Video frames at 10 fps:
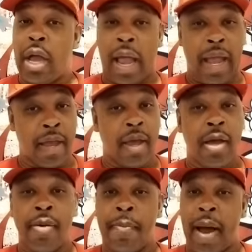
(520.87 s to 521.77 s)
hey,
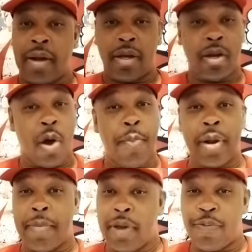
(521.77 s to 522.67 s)
Monica gone, but
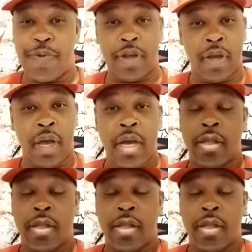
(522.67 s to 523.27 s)
I'm here for you.